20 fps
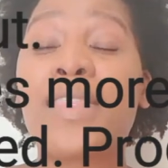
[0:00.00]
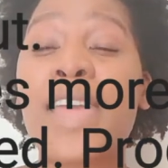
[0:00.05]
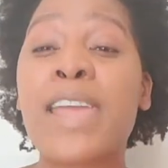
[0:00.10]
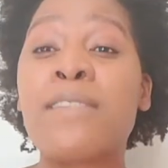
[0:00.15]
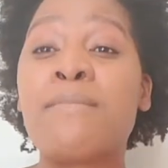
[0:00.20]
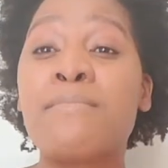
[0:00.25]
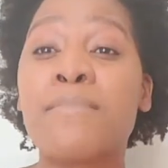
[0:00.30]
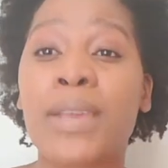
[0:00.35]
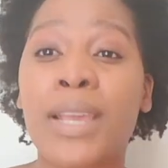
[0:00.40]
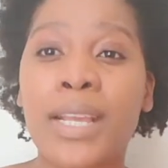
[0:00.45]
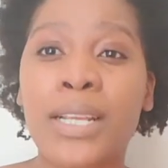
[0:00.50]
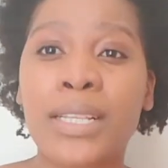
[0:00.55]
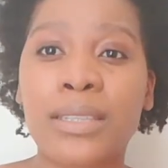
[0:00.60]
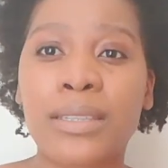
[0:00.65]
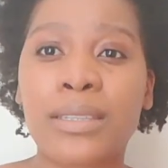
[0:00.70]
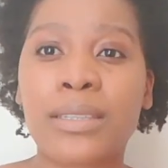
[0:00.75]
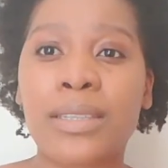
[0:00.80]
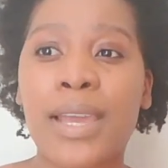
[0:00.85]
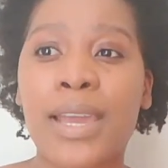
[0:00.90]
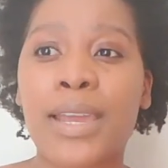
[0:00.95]
then means
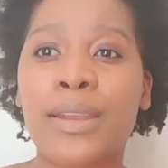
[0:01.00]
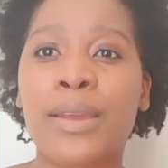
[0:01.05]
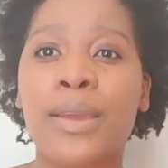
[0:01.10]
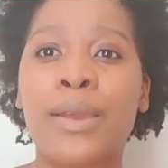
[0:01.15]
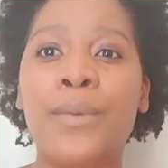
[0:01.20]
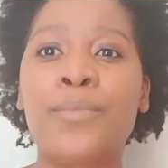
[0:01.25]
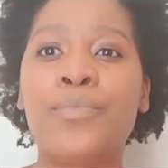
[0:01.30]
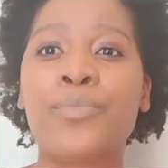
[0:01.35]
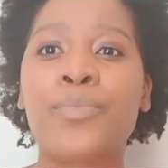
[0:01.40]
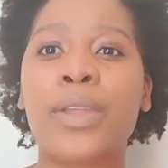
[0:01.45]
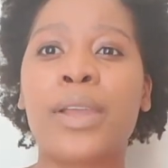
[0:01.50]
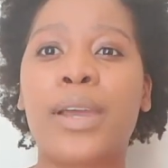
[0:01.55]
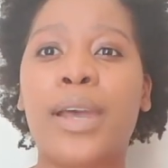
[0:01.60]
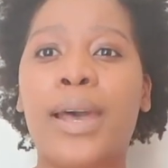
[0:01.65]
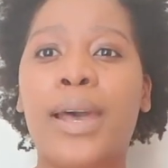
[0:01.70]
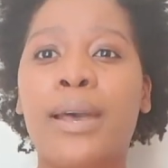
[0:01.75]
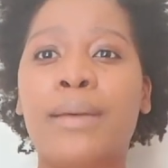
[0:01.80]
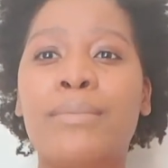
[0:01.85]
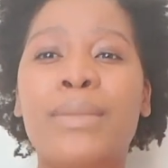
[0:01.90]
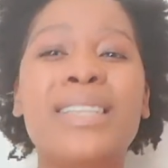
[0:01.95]
is that
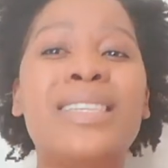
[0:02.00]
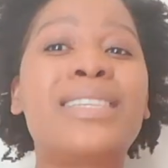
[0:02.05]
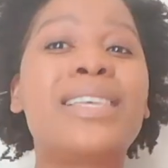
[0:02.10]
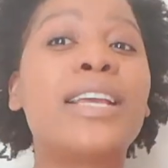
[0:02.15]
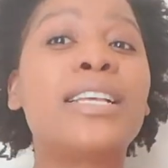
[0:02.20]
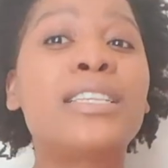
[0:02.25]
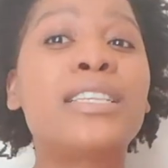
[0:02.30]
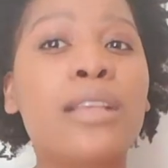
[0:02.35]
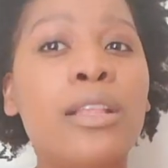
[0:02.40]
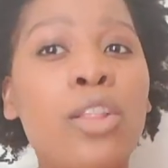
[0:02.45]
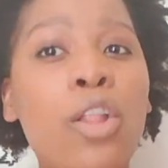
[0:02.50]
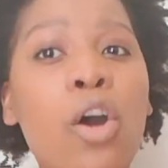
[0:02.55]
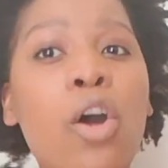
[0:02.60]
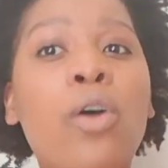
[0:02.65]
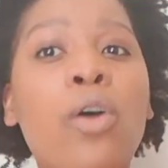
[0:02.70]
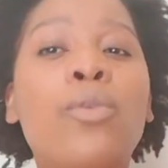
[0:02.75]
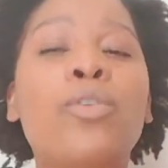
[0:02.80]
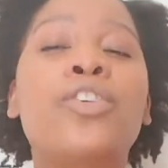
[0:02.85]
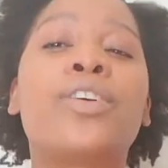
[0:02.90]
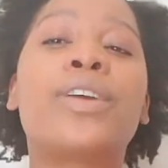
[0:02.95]
it takes a
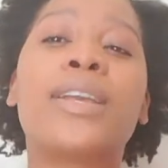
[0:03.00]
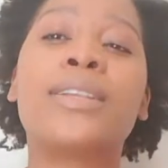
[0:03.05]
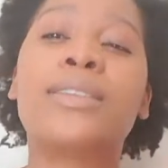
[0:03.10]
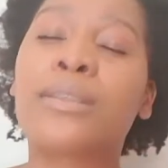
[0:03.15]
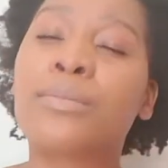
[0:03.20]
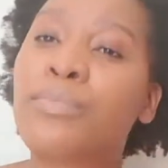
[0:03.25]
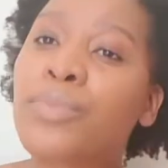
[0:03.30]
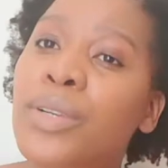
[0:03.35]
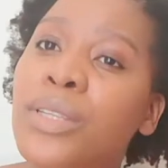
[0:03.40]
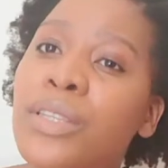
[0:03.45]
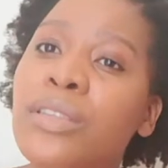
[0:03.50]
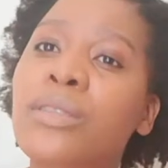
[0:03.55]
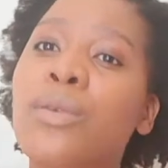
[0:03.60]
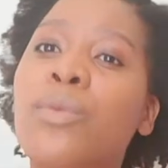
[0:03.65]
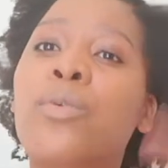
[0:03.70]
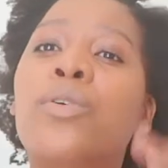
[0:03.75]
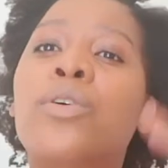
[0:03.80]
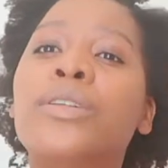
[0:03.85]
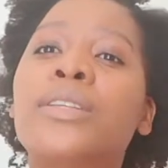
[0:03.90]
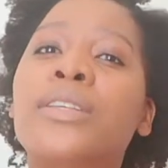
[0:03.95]
long, you can spritz the
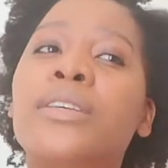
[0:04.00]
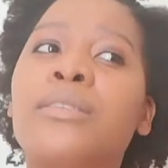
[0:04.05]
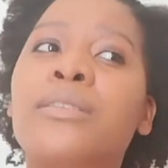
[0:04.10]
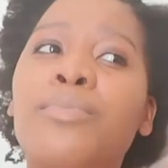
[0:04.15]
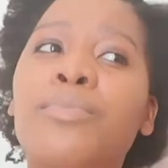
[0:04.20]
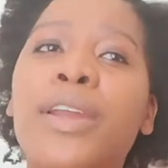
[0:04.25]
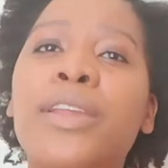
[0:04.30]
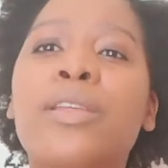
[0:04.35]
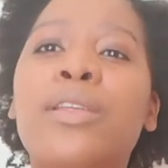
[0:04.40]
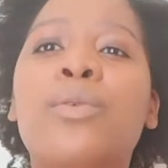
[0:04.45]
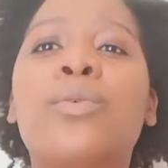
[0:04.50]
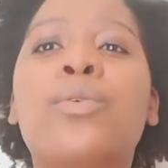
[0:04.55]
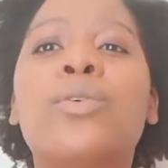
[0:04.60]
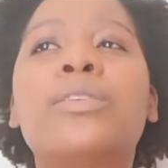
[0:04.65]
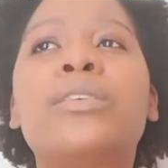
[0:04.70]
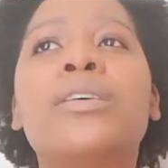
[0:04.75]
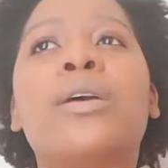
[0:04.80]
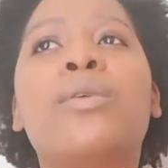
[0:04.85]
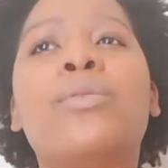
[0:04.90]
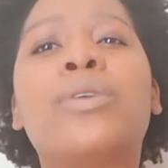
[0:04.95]
water, spray the
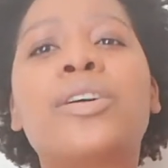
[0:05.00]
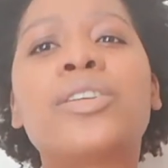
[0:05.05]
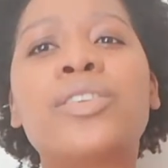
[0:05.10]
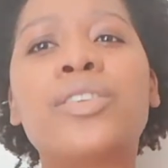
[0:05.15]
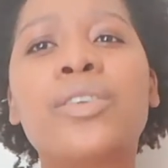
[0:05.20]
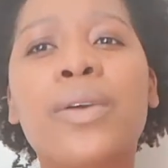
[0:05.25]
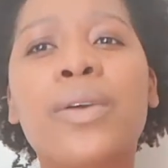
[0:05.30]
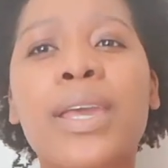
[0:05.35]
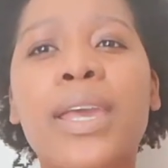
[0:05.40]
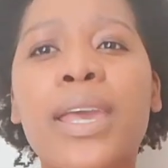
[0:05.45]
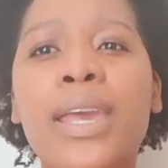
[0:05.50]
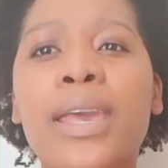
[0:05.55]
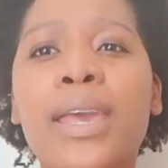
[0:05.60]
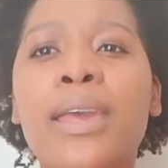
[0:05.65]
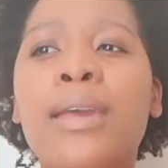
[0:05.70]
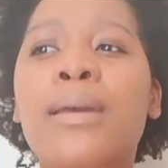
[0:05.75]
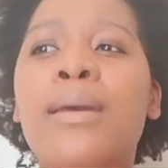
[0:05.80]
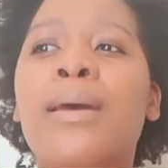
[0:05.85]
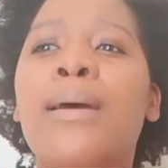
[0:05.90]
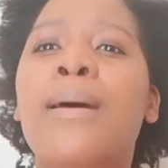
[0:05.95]
water, wash your
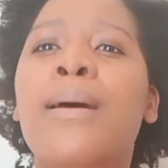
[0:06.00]
hair,